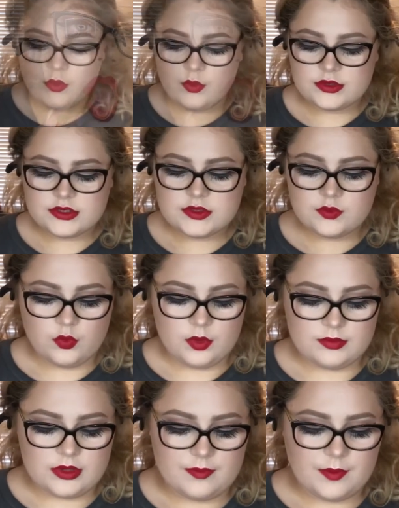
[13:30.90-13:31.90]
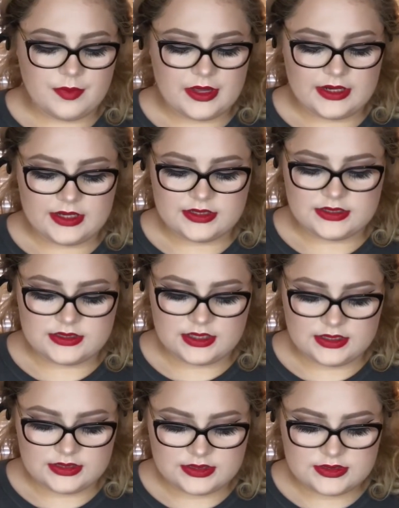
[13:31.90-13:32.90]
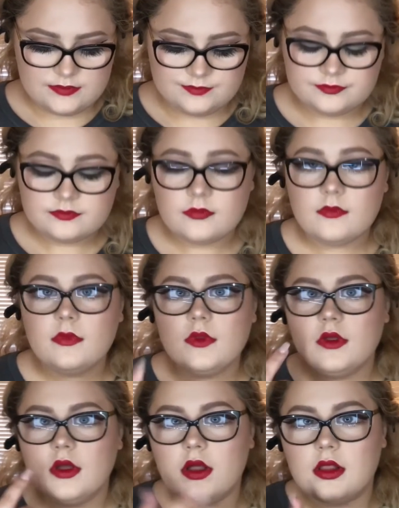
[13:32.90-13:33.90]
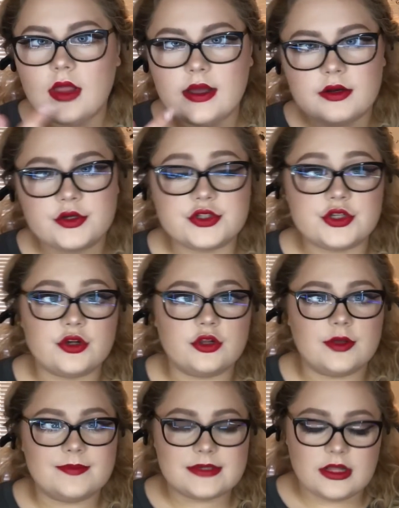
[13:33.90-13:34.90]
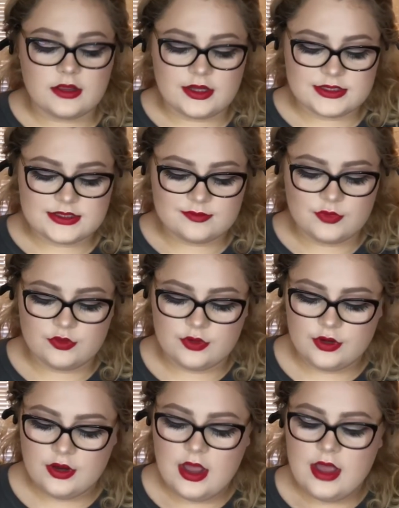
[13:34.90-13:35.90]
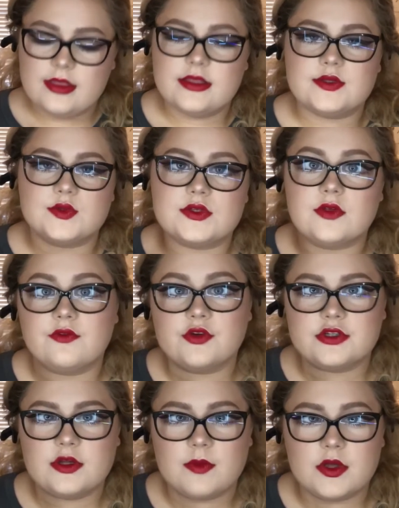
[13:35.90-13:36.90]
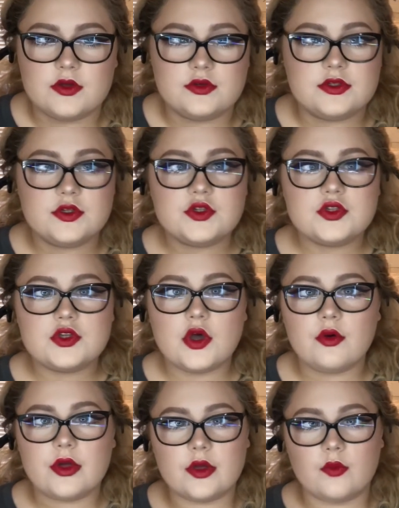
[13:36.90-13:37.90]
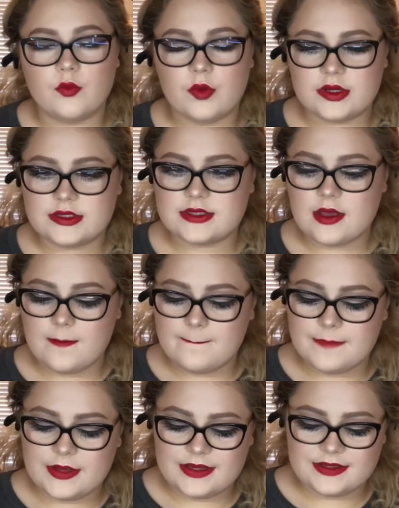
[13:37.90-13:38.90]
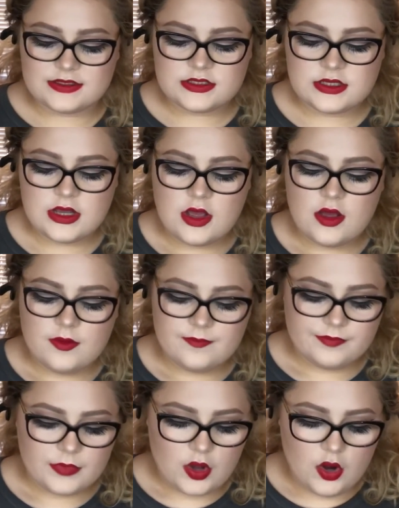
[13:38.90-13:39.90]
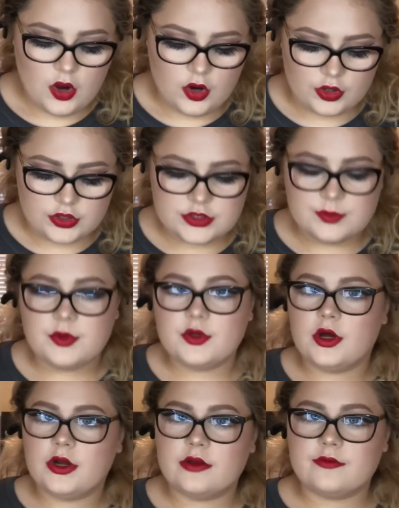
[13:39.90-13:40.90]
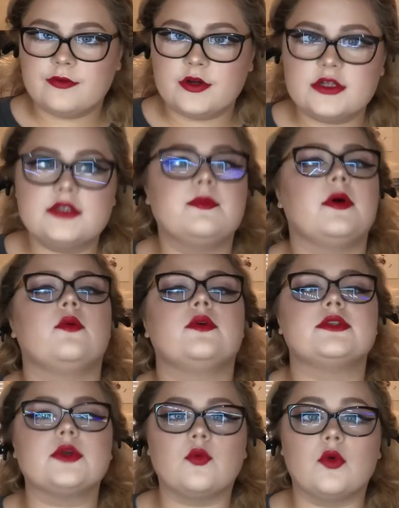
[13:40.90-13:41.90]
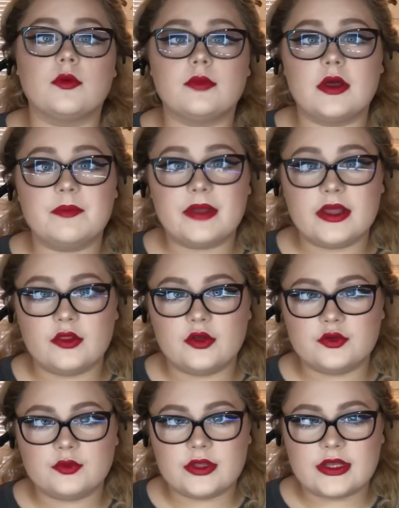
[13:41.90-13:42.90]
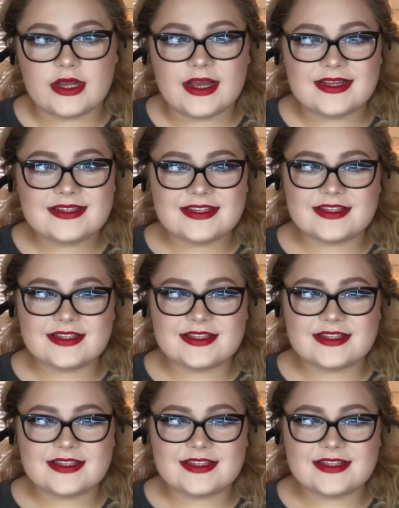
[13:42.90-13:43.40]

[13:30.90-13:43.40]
Once it's warmed up a bit, it does glide onto your lips a lot smoother. This was the first time I used it, so it was a bit hard to put on at first, but once it warmed up, it looked really nice.